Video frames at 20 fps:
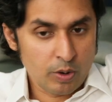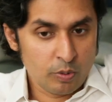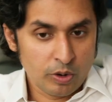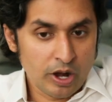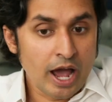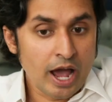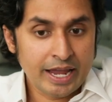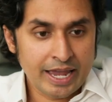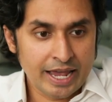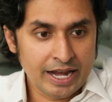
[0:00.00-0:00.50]
We're
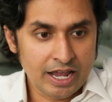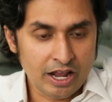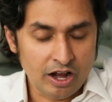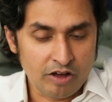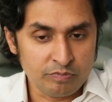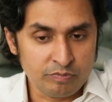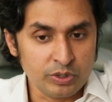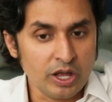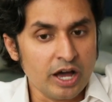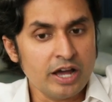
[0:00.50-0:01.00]
not getting
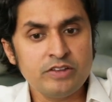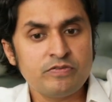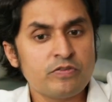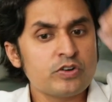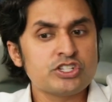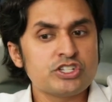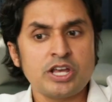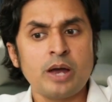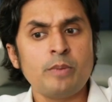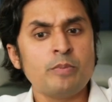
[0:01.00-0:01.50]
enough blood. For
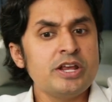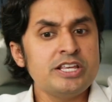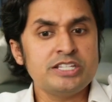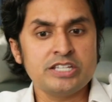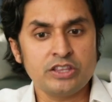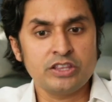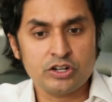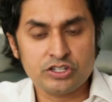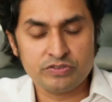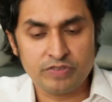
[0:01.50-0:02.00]
some
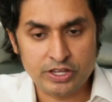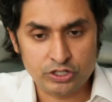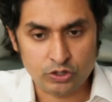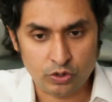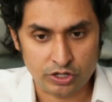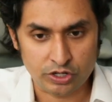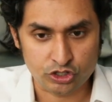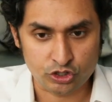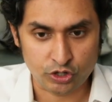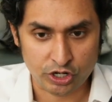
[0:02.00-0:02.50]
reason, there's
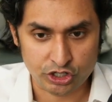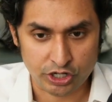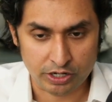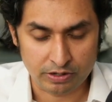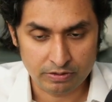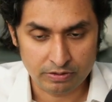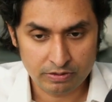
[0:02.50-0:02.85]
vasoconstriction.